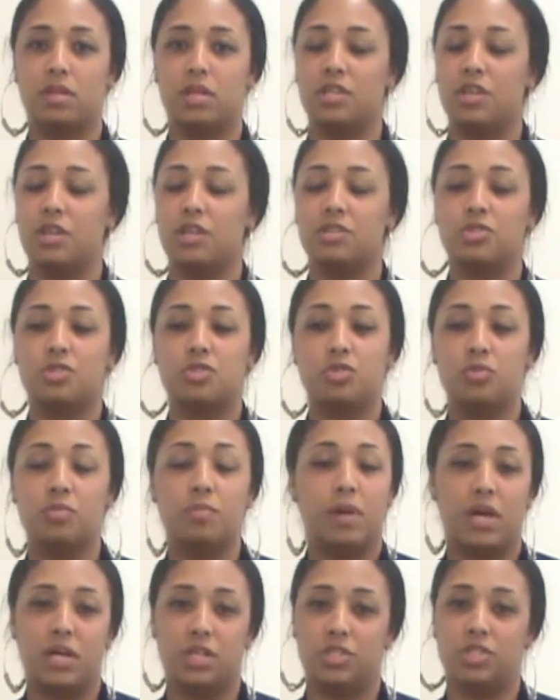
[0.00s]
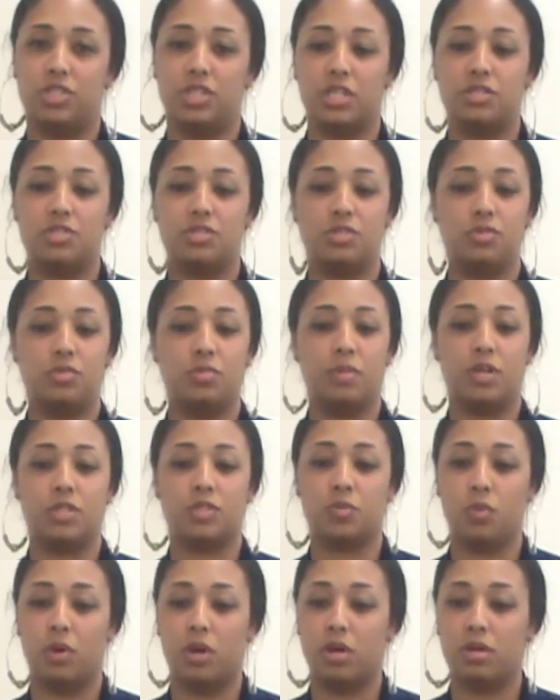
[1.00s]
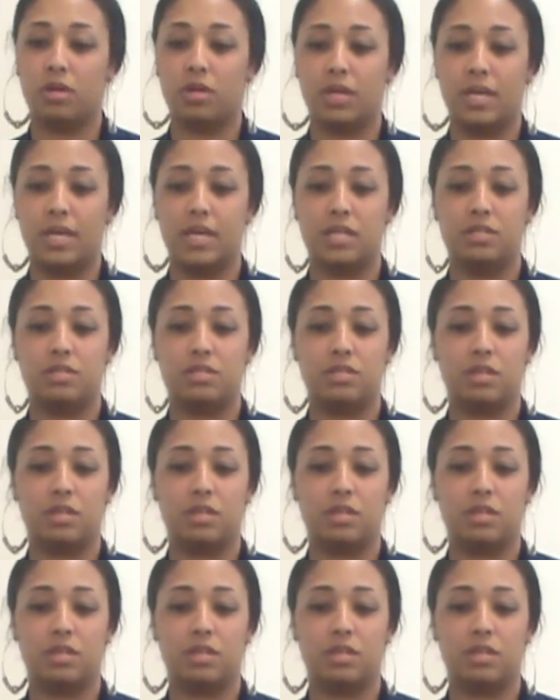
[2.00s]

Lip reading: It's too much. It's too much work. It